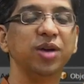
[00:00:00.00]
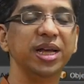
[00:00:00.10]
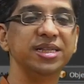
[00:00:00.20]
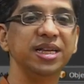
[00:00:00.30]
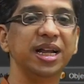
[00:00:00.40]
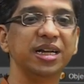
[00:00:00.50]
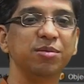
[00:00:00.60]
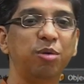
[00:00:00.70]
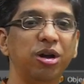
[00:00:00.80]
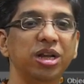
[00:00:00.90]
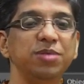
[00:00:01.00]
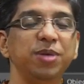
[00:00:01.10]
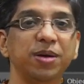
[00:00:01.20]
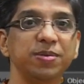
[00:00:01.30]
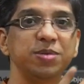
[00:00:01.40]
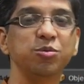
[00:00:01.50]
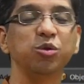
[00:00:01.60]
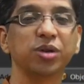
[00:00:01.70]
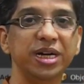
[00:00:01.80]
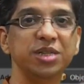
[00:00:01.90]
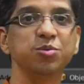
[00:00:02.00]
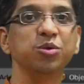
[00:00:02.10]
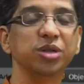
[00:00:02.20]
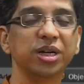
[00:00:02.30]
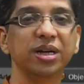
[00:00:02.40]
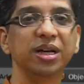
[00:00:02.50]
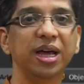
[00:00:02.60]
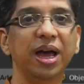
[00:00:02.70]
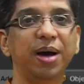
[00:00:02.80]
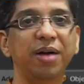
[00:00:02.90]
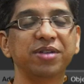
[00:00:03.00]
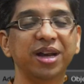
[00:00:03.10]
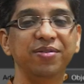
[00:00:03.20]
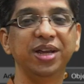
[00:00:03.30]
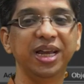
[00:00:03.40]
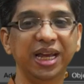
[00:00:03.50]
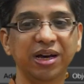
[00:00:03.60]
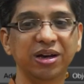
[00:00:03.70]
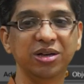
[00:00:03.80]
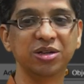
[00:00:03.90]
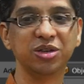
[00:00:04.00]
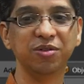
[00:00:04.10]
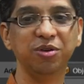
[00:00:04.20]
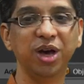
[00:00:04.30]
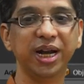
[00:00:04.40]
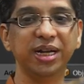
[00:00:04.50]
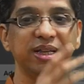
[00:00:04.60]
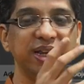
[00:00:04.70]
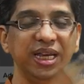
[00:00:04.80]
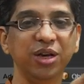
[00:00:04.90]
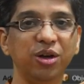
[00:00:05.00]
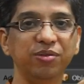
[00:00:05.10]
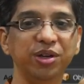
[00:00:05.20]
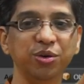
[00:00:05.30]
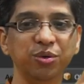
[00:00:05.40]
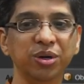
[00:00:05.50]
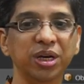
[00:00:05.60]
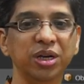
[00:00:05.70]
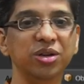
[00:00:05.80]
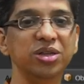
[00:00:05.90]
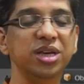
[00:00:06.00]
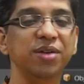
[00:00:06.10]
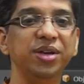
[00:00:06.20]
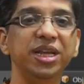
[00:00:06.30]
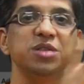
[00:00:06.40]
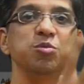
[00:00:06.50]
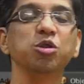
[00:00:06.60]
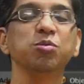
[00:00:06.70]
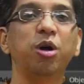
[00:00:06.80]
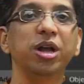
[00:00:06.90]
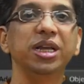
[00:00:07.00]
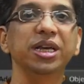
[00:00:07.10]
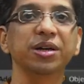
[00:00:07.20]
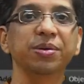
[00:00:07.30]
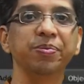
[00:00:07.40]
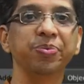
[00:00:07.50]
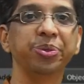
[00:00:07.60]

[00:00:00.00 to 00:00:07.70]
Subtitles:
you can see that the model is becoming smoother and smoother after every click. So if you are at 3 on view, you will see a very smooth model here.